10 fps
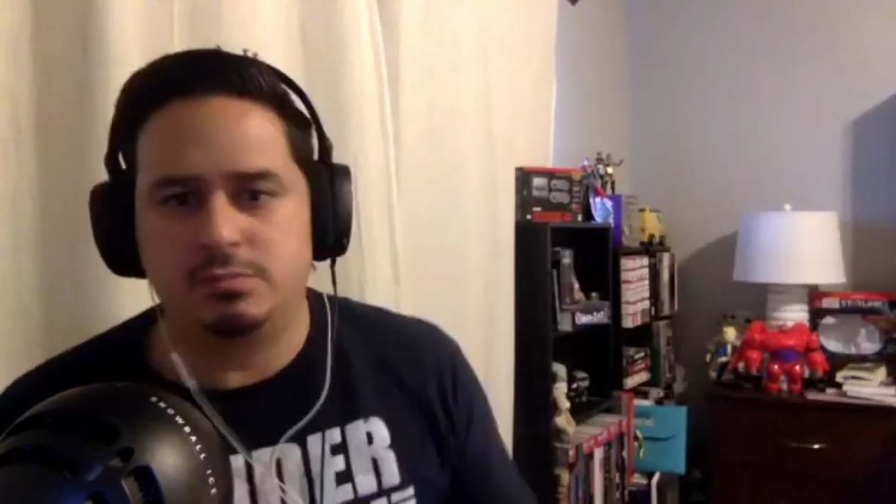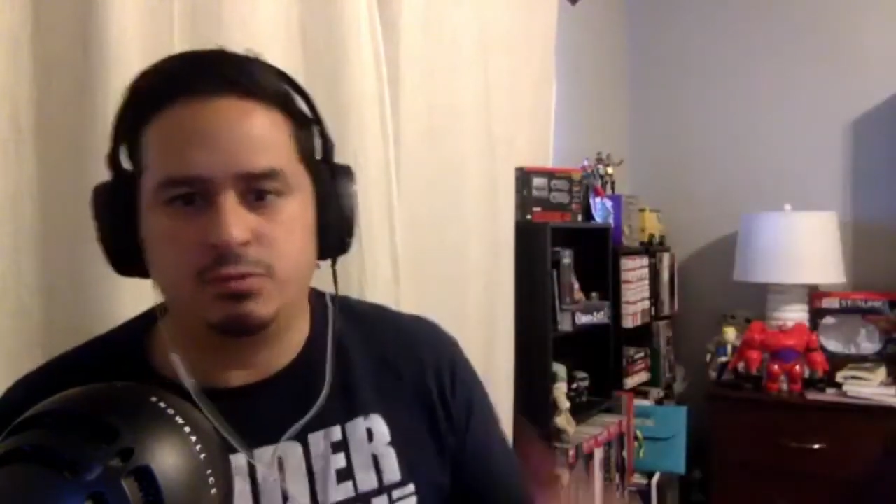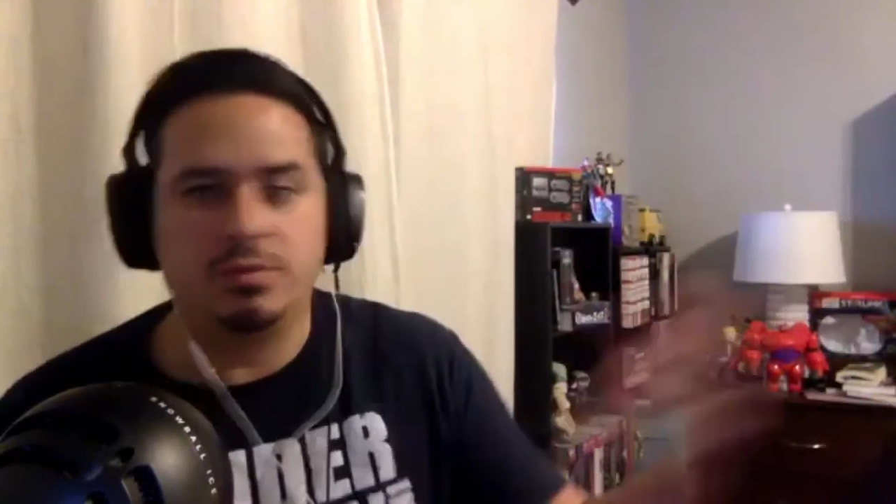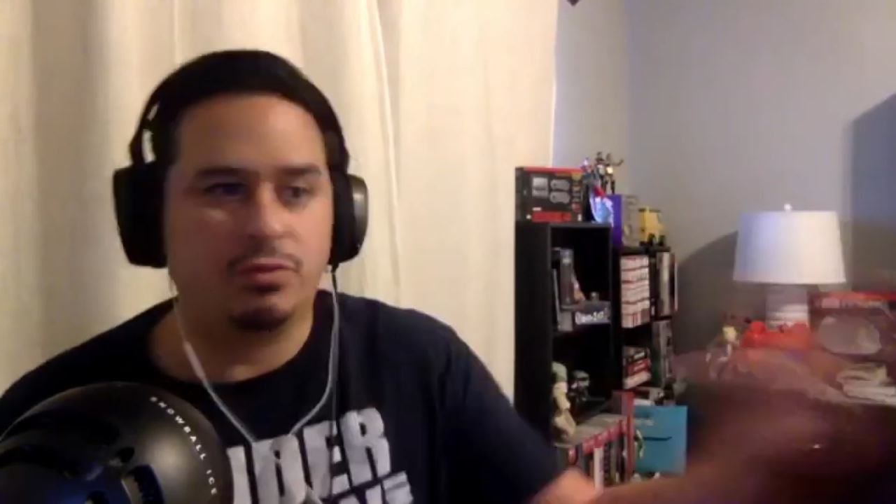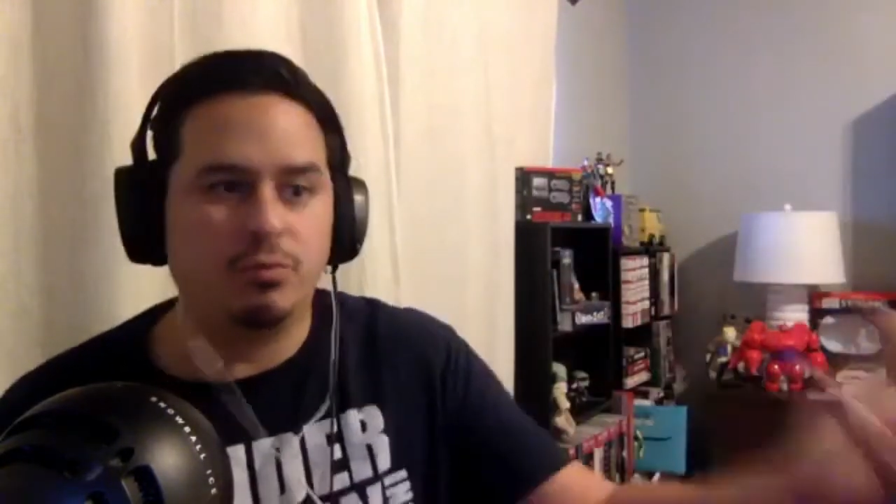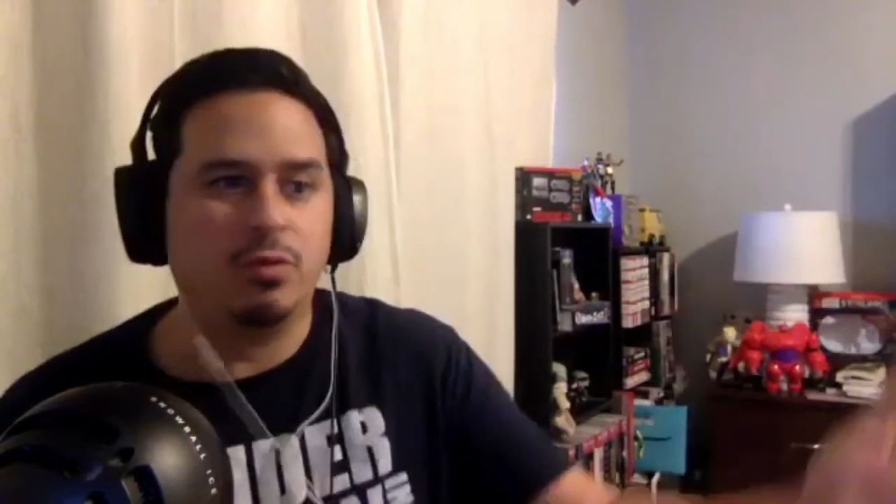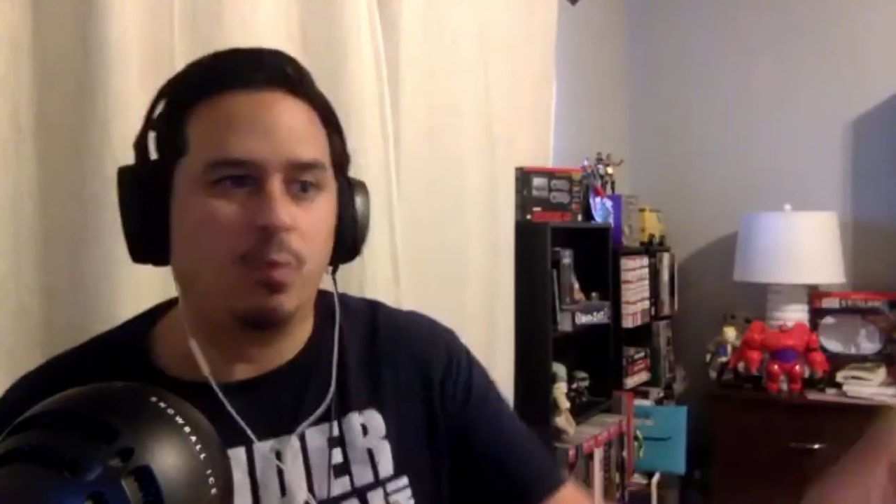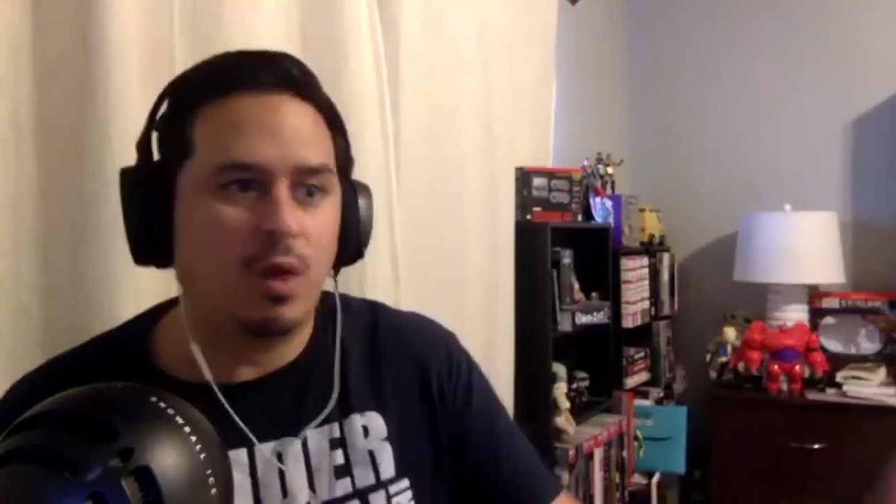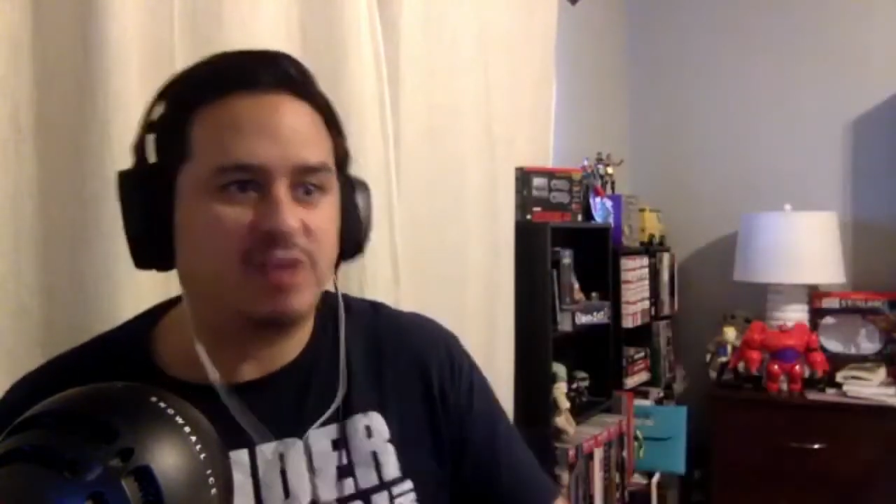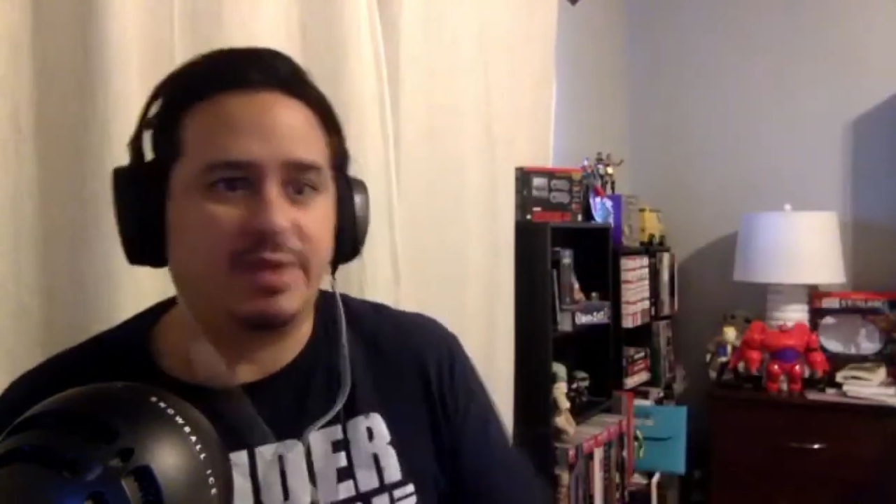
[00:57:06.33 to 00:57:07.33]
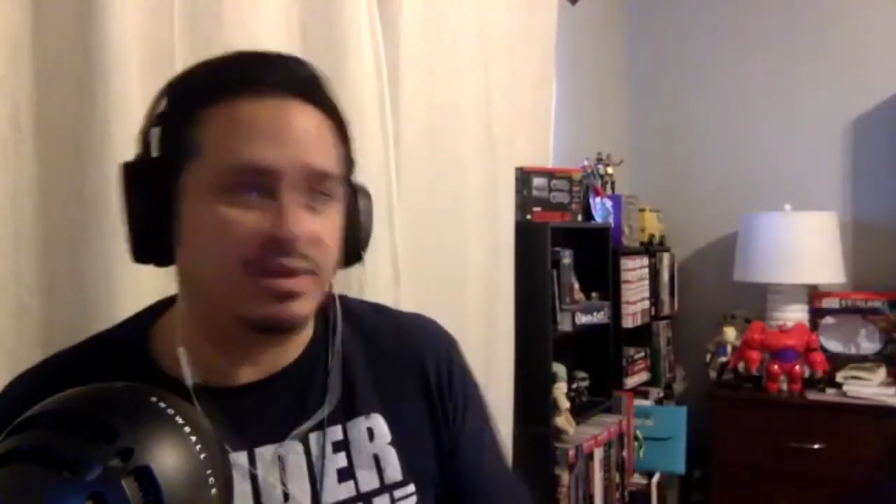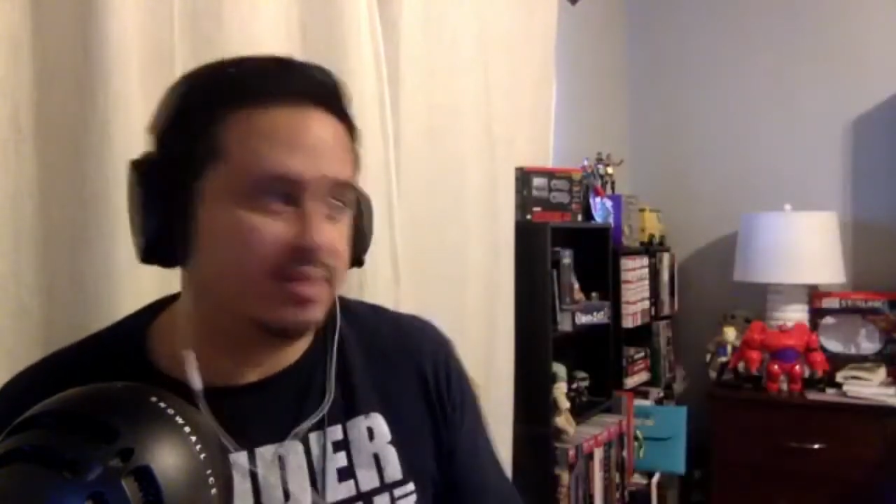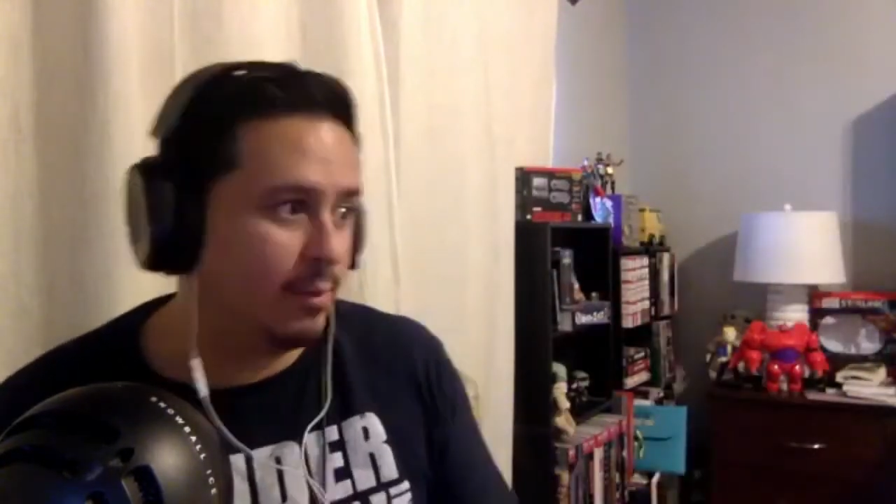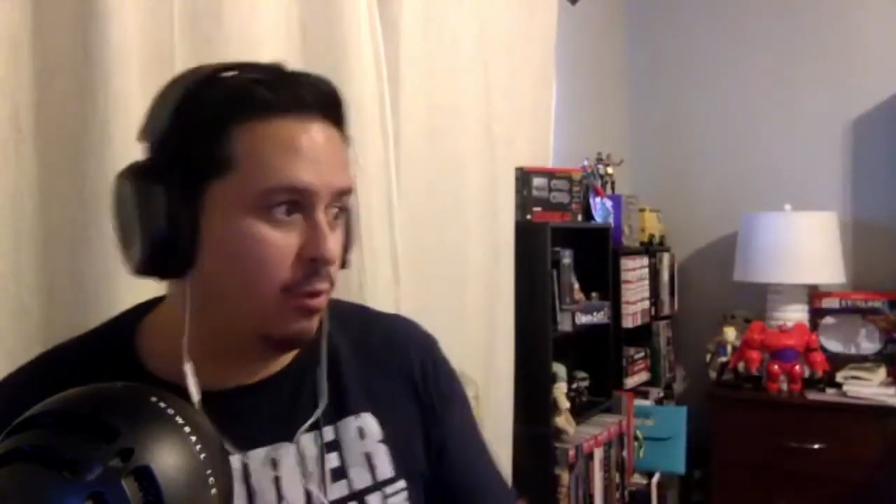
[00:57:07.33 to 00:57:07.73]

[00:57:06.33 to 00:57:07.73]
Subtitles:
through the West because they're like,